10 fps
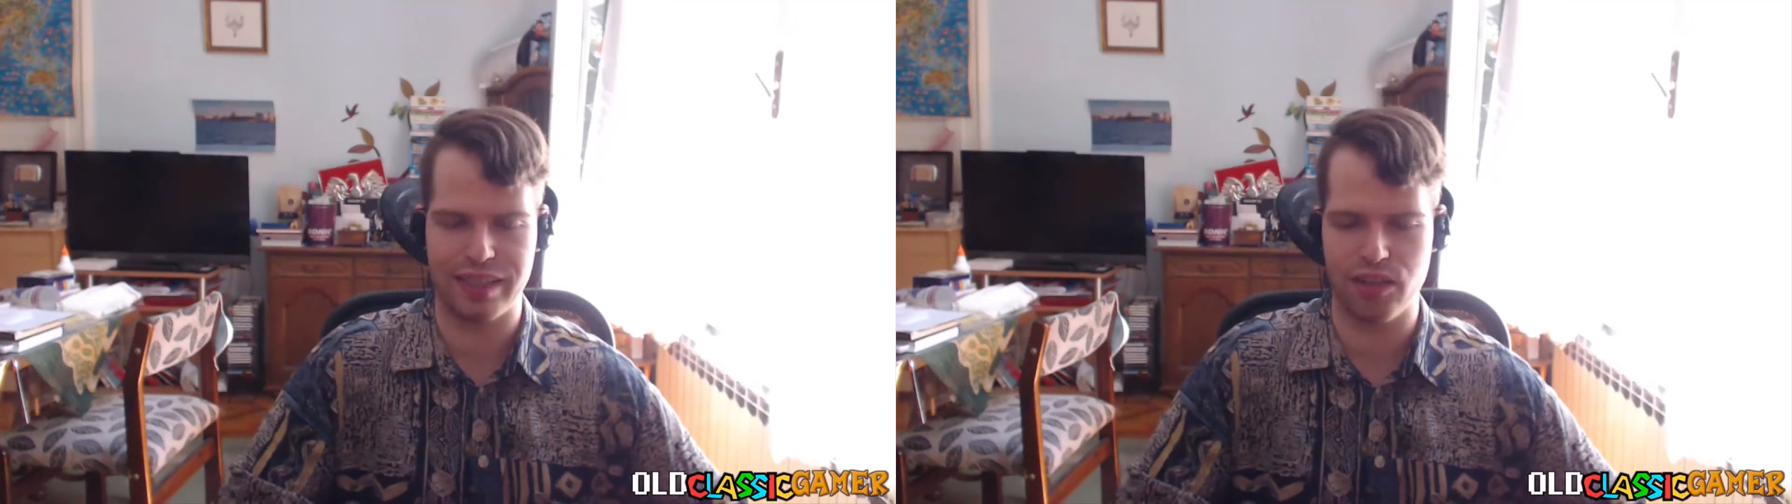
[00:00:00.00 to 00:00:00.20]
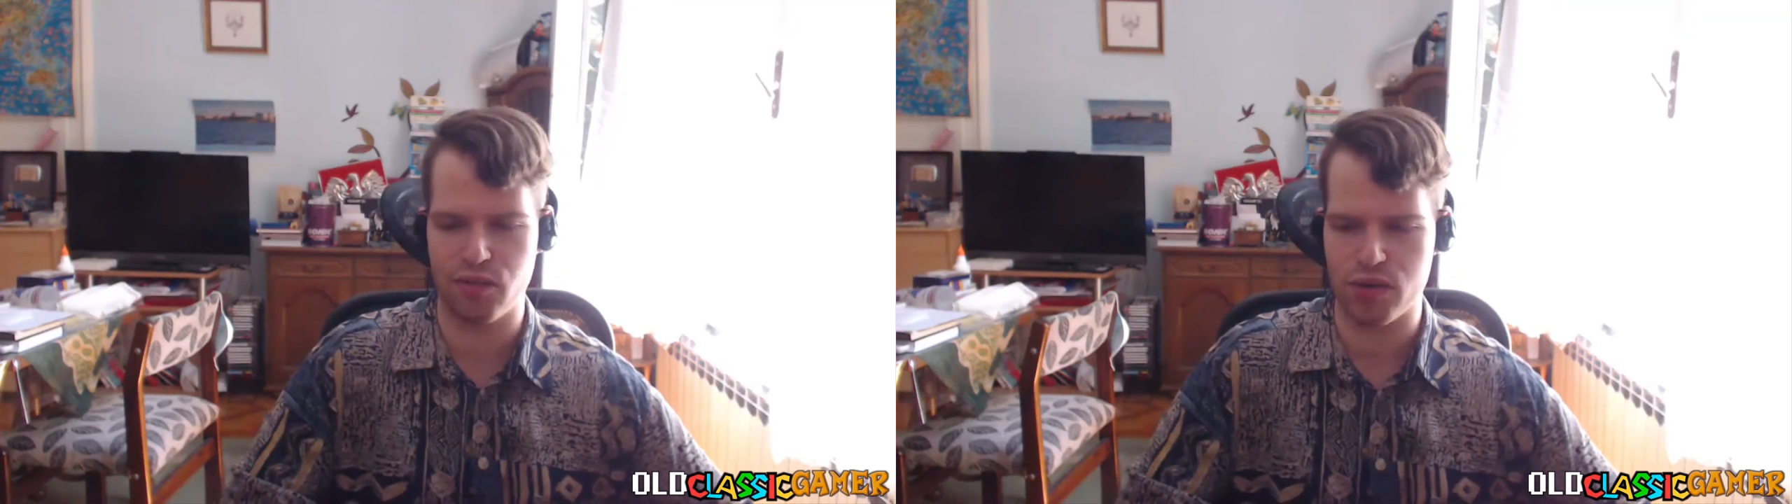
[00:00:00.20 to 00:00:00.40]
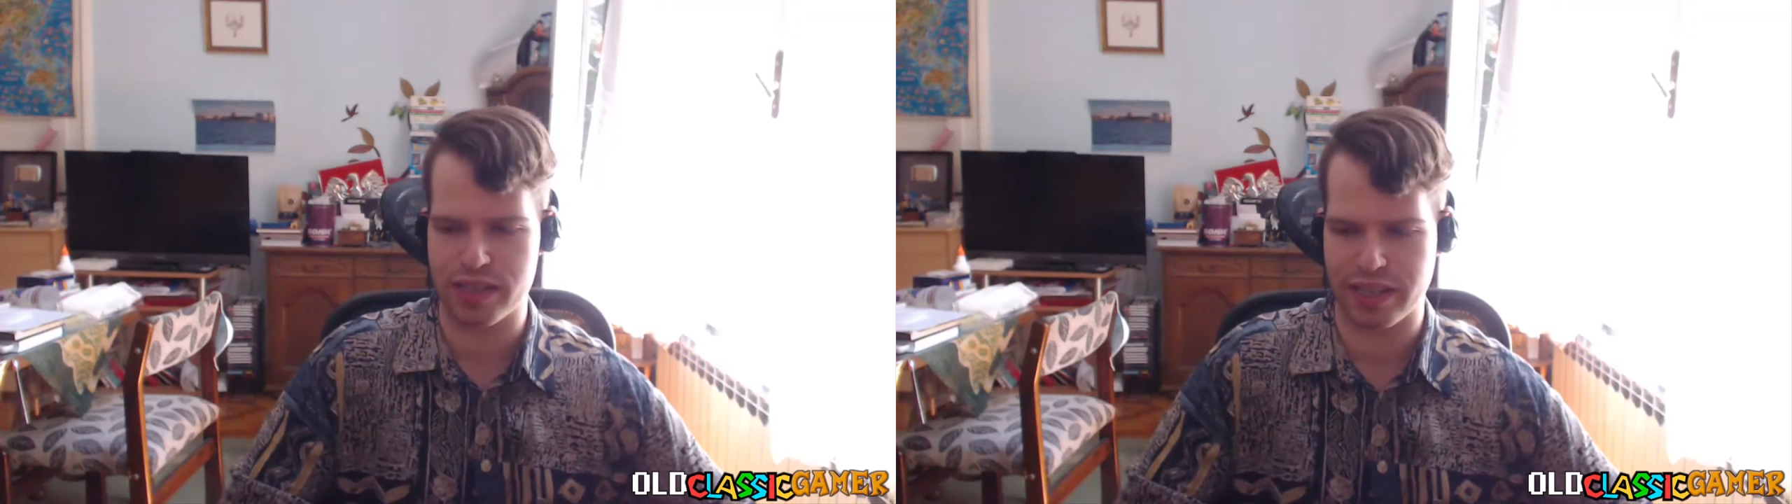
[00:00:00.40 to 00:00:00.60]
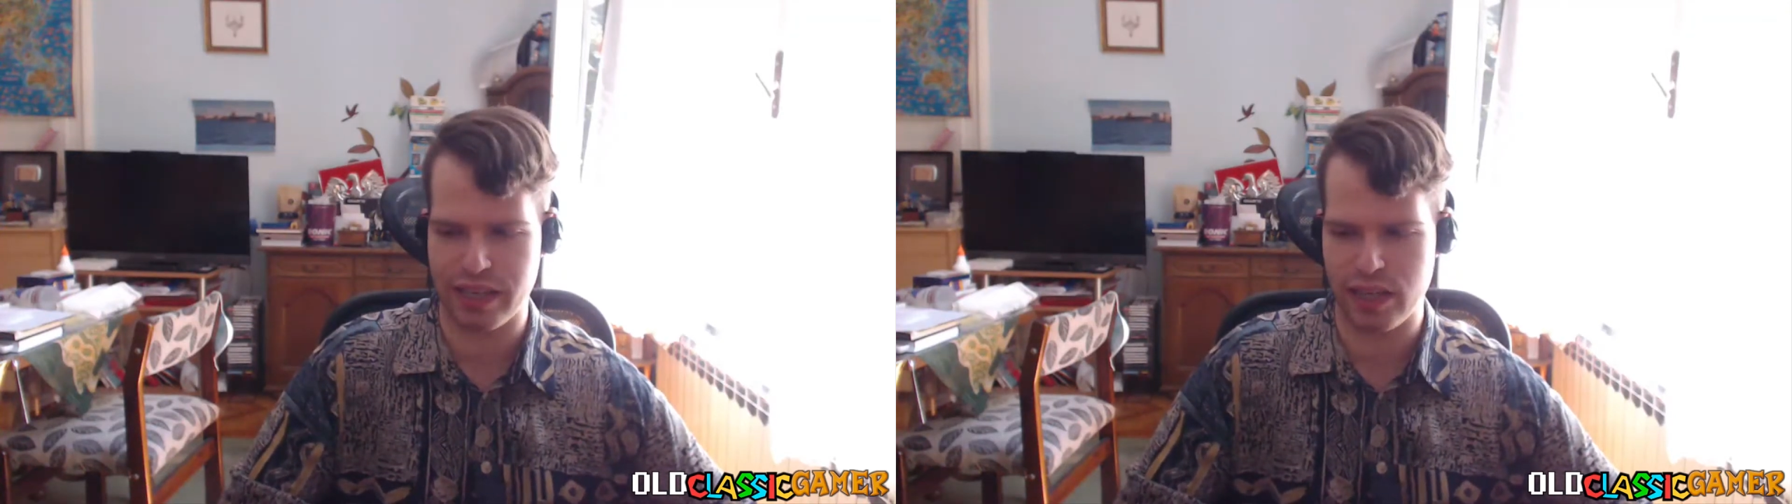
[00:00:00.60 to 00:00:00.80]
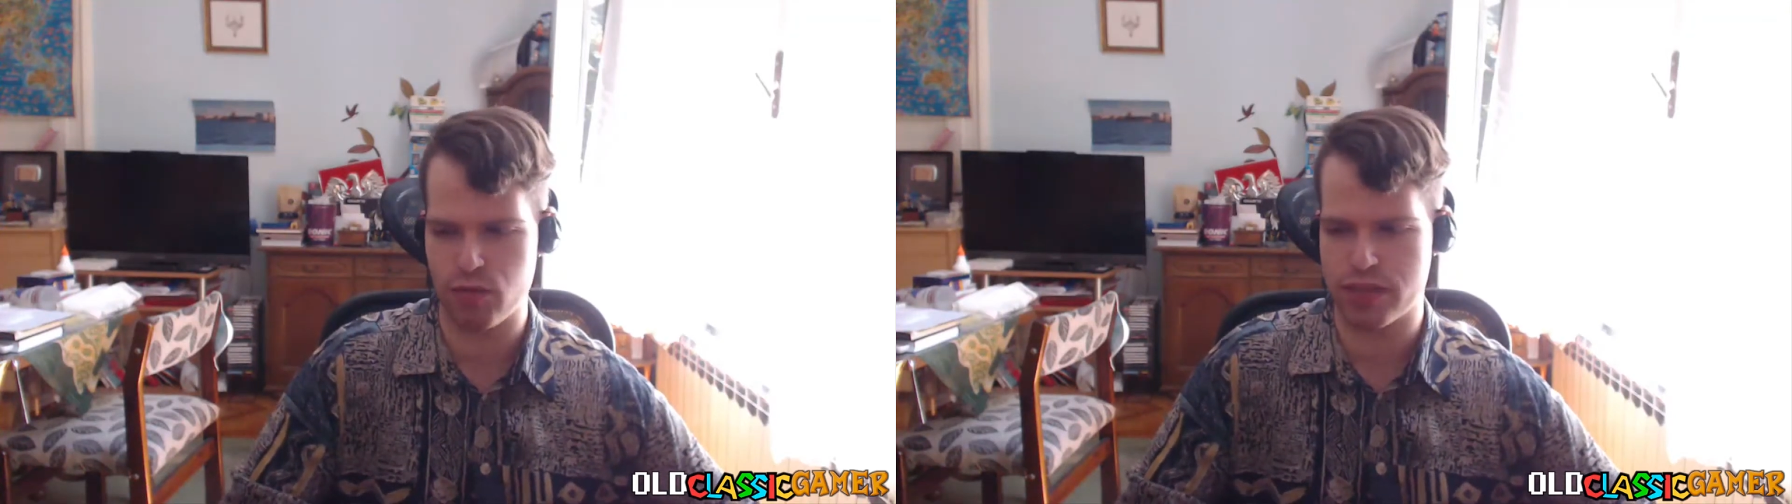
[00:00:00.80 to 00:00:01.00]
here was the
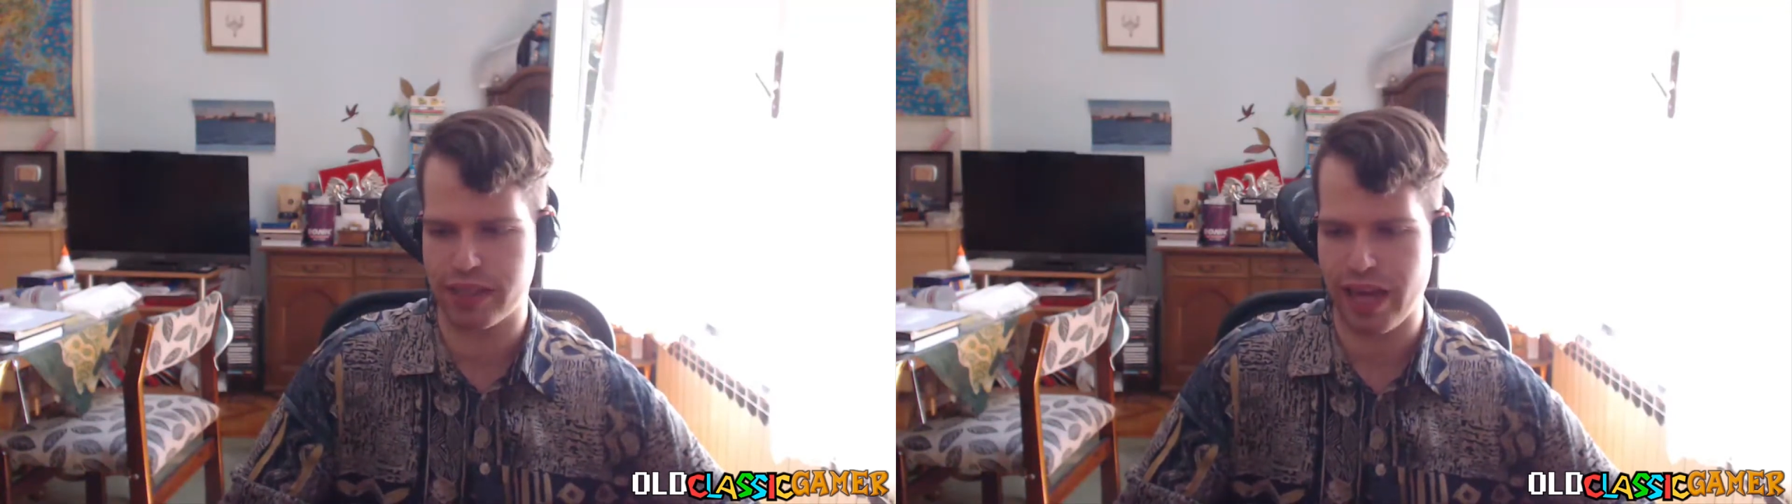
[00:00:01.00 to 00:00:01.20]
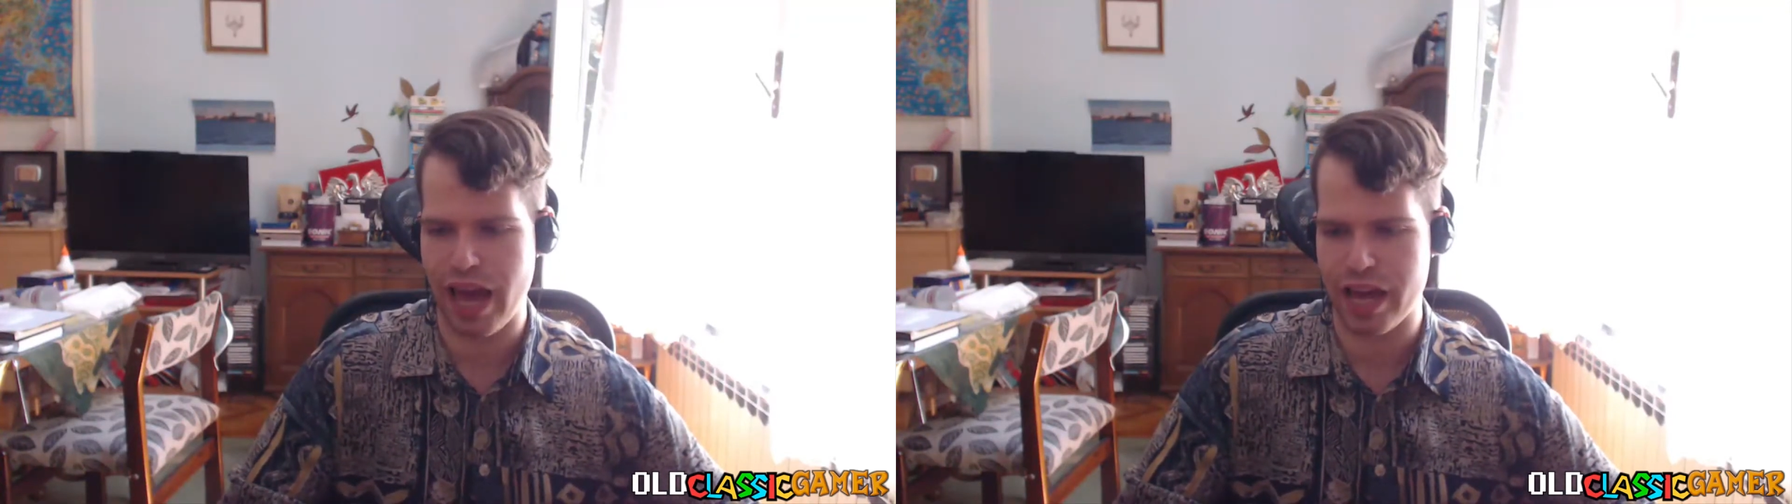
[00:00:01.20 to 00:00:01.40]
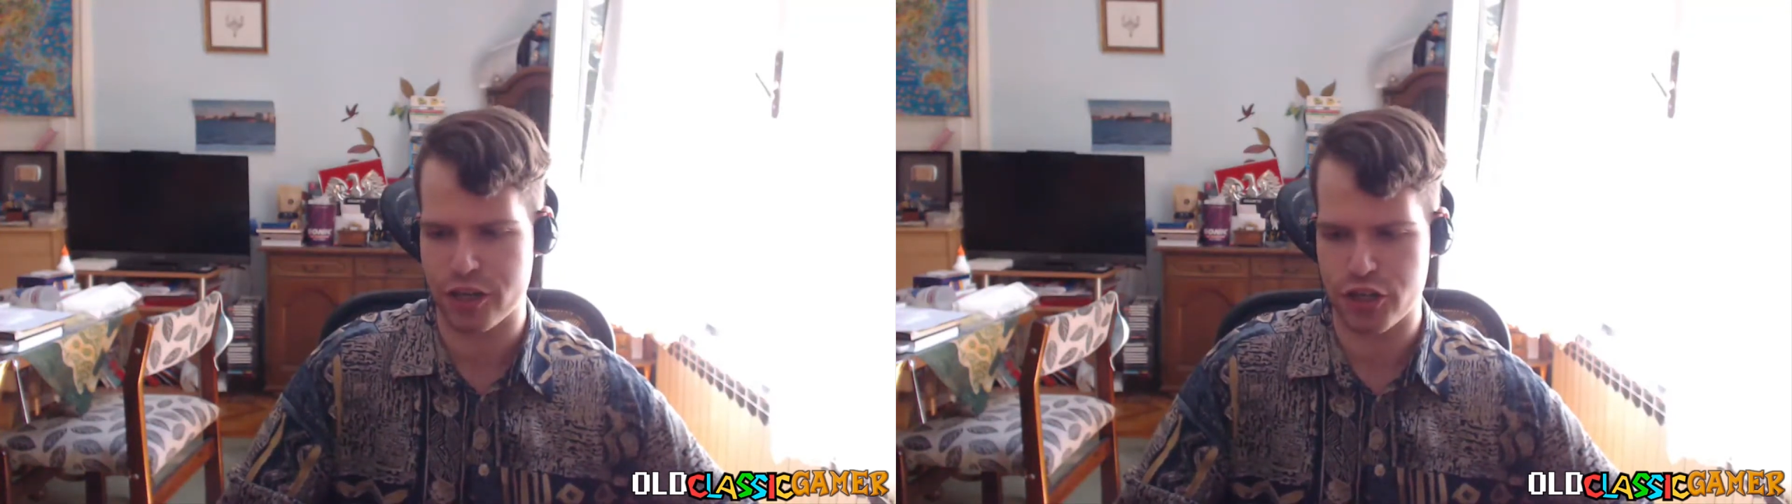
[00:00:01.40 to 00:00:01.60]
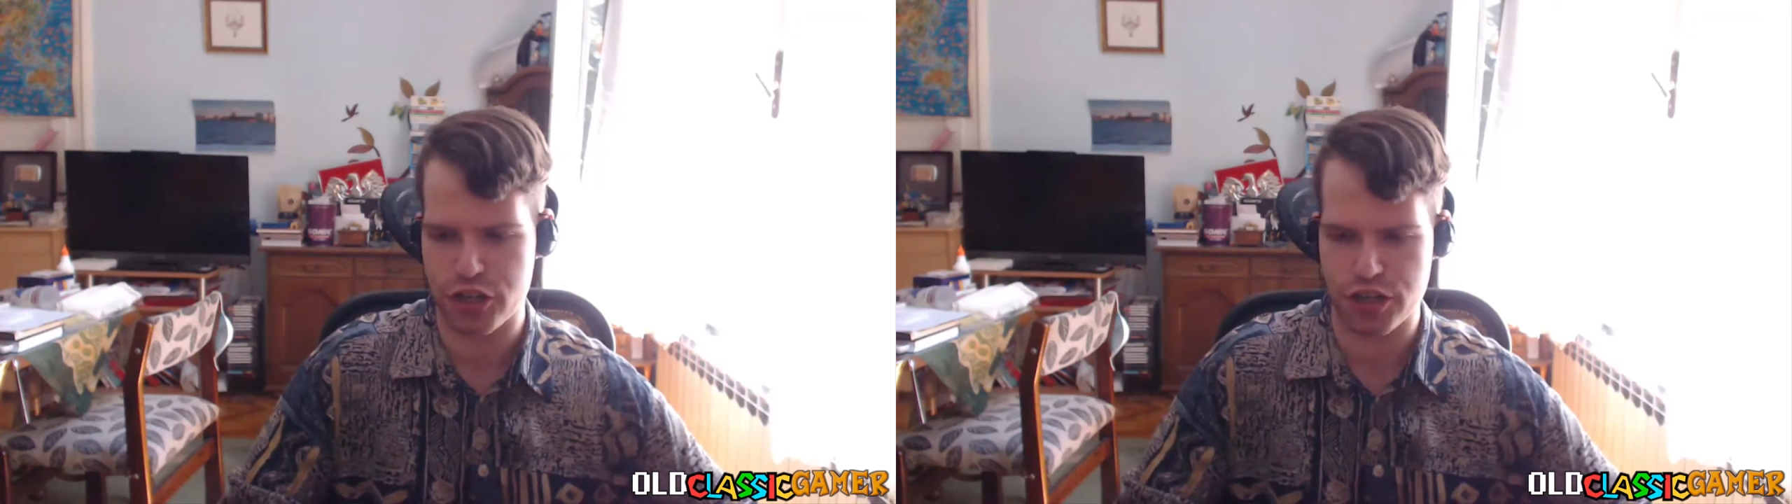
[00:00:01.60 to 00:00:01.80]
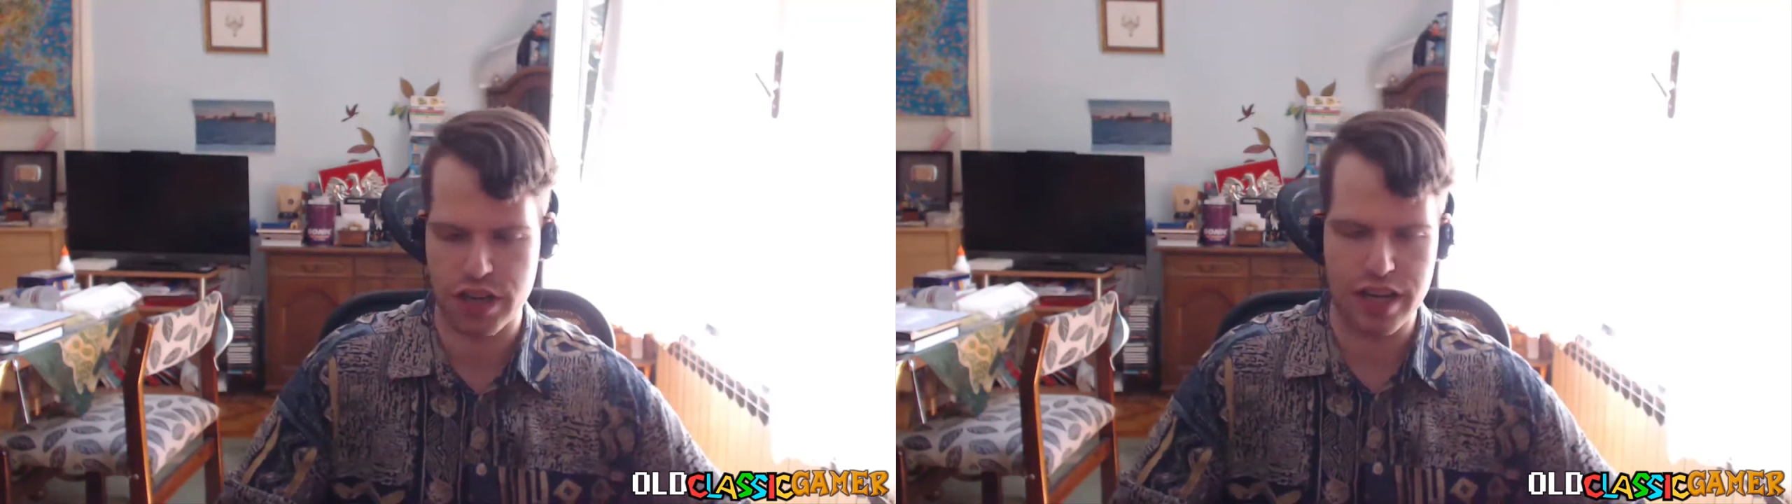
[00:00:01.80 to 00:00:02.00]
here was the
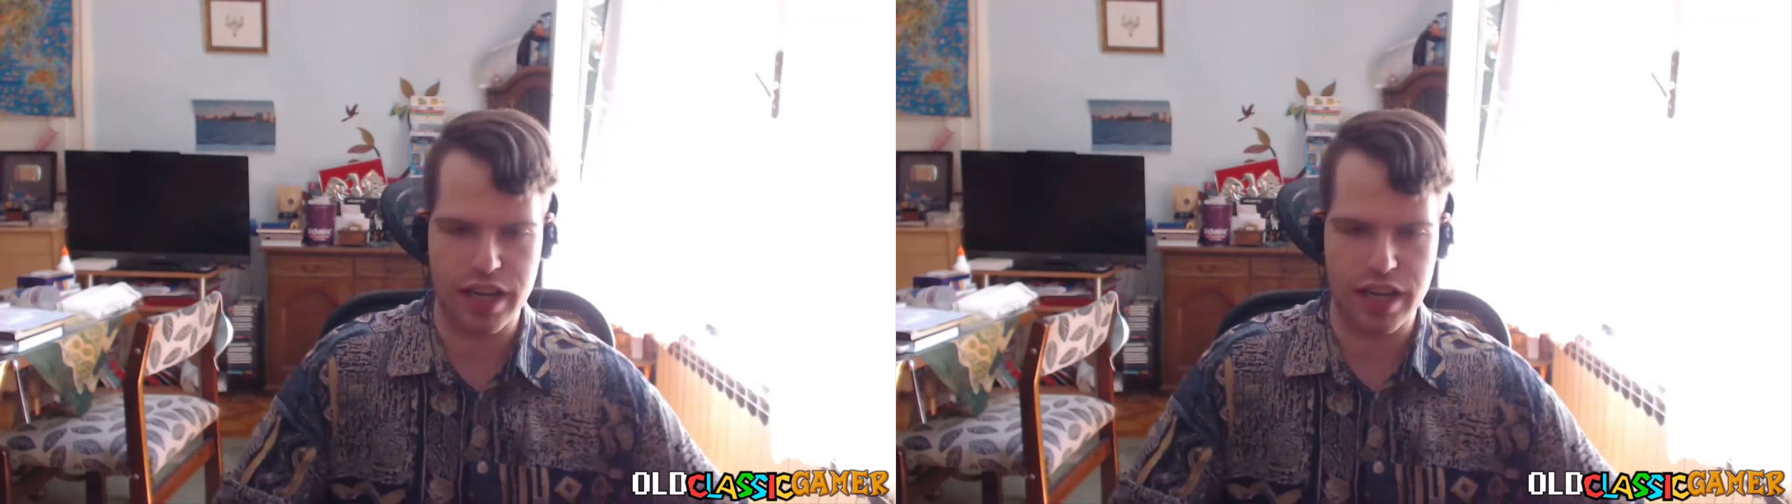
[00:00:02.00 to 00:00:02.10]
catch.